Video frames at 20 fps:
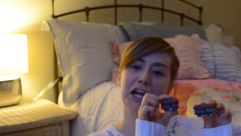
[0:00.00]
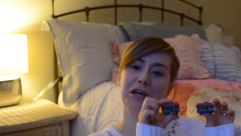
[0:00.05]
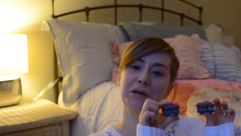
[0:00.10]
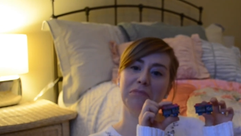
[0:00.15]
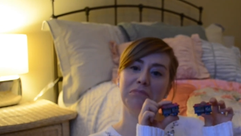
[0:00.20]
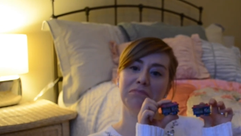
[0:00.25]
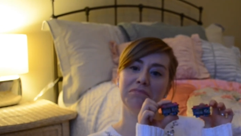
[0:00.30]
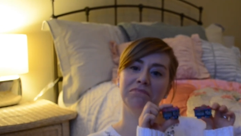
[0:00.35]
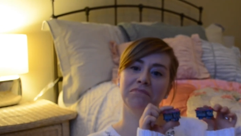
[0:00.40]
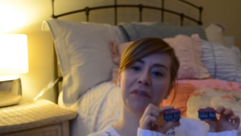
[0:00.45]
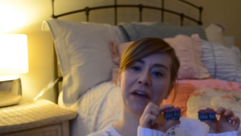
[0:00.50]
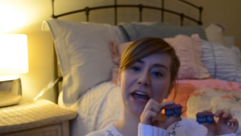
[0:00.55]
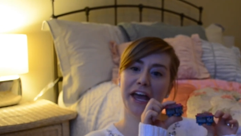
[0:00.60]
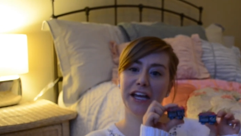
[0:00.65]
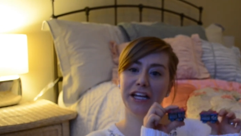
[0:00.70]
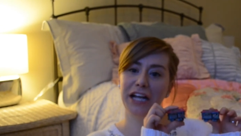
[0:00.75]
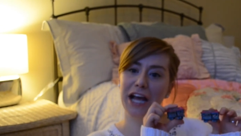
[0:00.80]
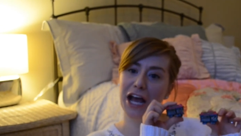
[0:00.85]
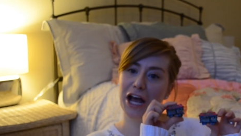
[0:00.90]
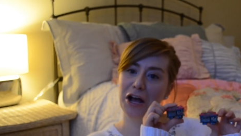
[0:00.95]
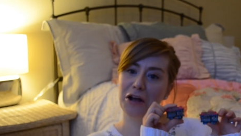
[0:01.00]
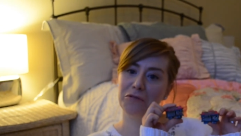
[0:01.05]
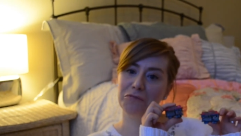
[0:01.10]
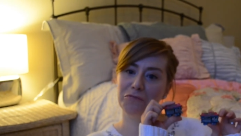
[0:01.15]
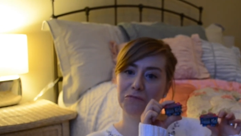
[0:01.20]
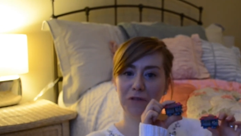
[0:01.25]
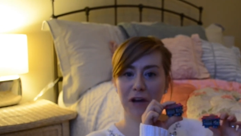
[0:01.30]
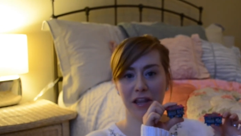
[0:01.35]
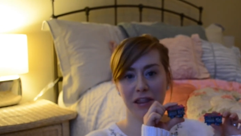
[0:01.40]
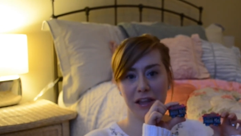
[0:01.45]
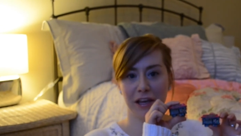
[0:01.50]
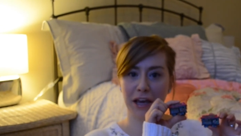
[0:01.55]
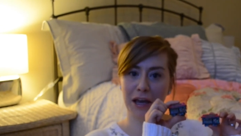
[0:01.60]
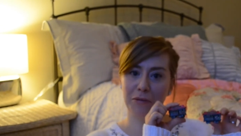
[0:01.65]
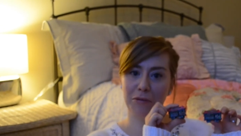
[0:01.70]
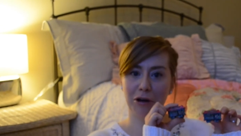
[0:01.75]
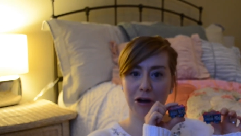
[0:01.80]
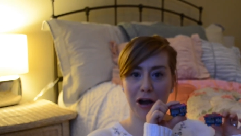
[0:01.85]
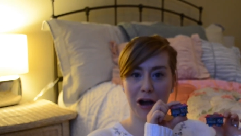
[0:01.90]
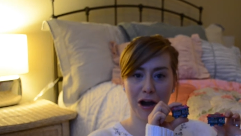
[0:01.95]
them, hanging out, riding the
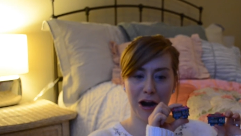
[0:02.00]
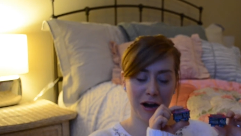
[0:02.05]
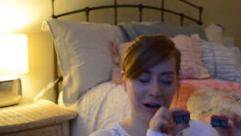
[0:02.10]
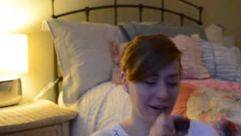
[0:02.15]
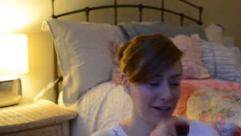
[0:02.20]
cable car.